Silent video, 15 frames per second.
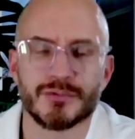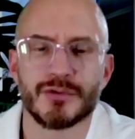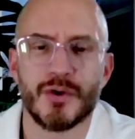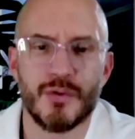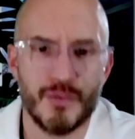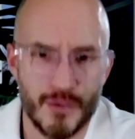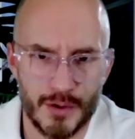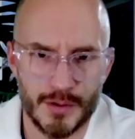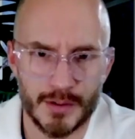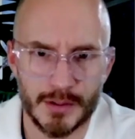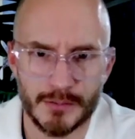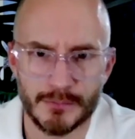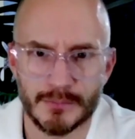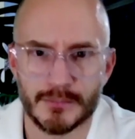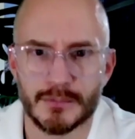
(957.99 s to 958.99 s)
don't
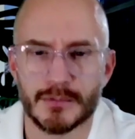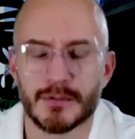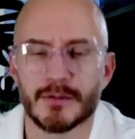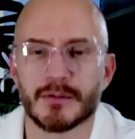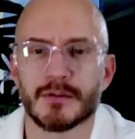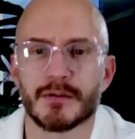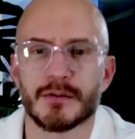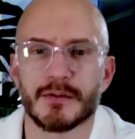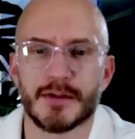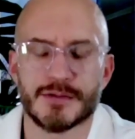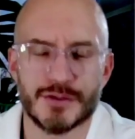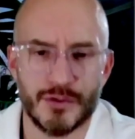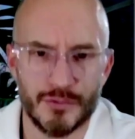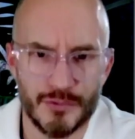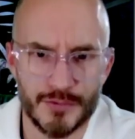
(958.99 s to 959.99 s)
worry. Let's
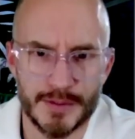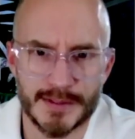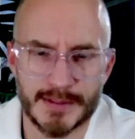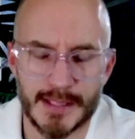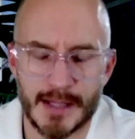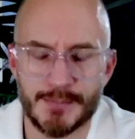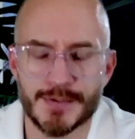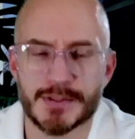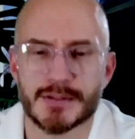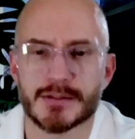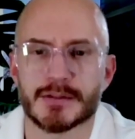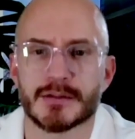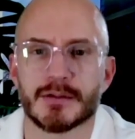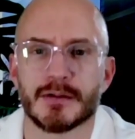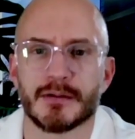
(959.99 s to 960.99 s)
go through the
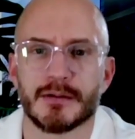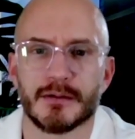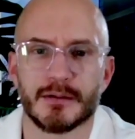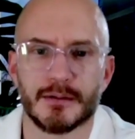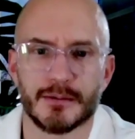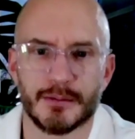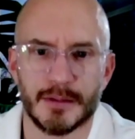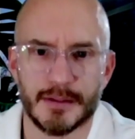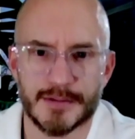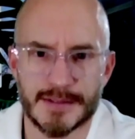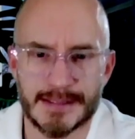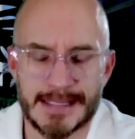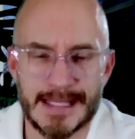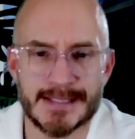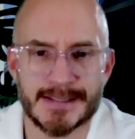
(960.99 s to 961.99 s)
steps.
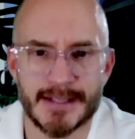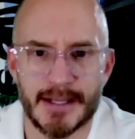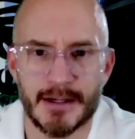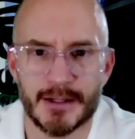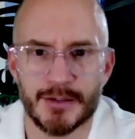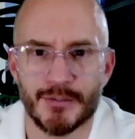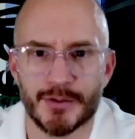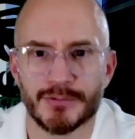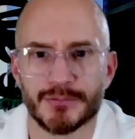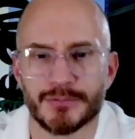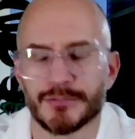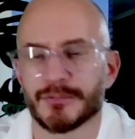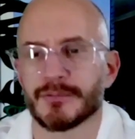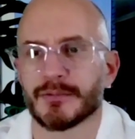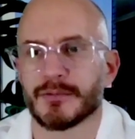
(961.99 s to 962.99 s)
It's less scary
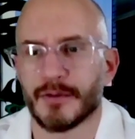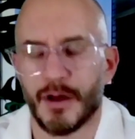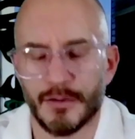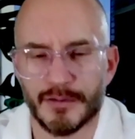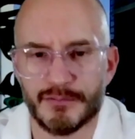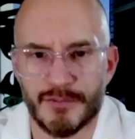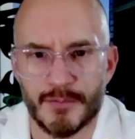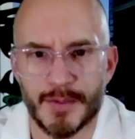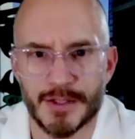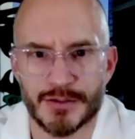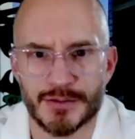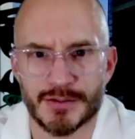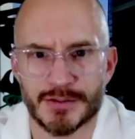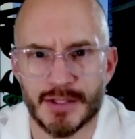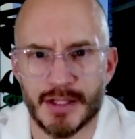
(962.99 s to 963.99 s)
once all the information is